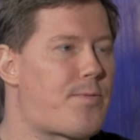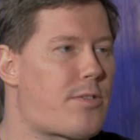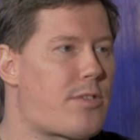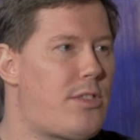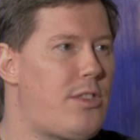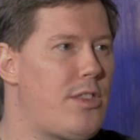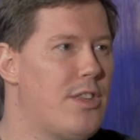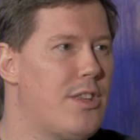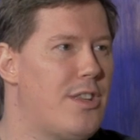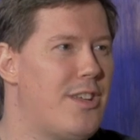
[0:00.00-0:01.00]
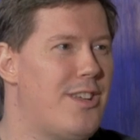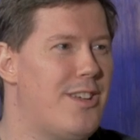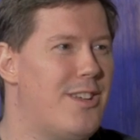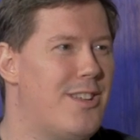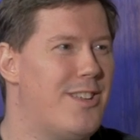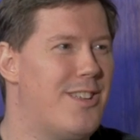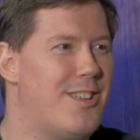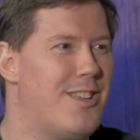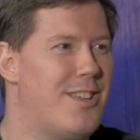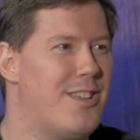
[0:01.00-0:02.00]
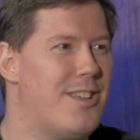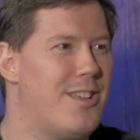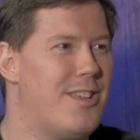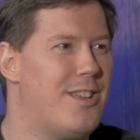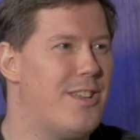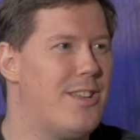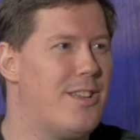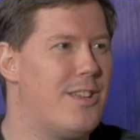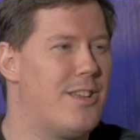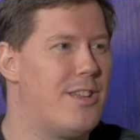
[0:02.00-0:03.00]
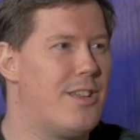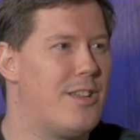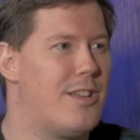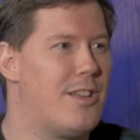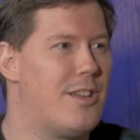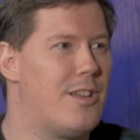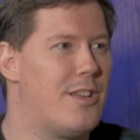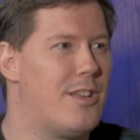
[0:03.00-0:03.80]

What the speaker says: This person isn't speaking.